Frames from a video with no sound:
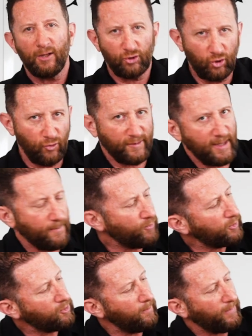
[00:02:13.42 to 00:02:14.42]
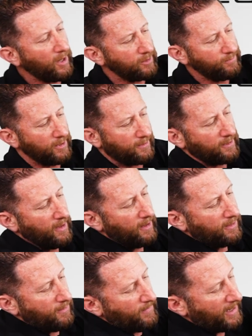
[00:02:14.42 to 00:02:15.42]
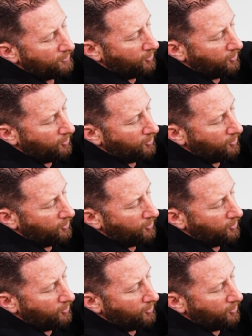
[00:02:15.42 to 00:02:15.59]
two separate compartments, the main